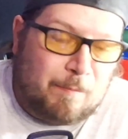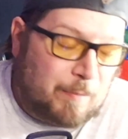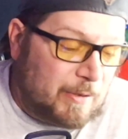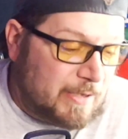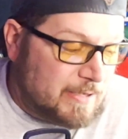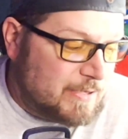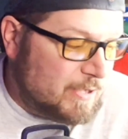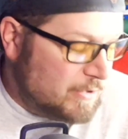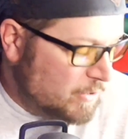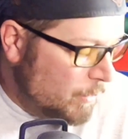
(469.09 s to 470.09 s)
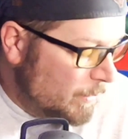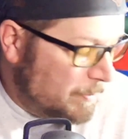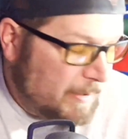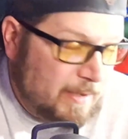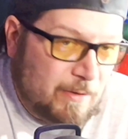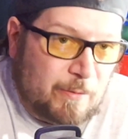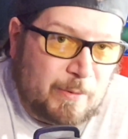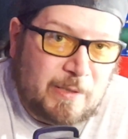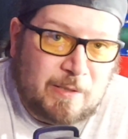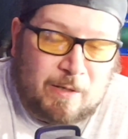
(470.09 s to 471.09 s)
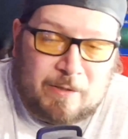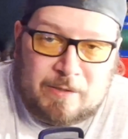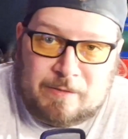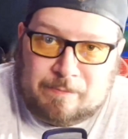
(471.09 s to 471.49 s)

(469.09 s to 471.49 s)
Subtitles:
But this Toa Plan 3 cart,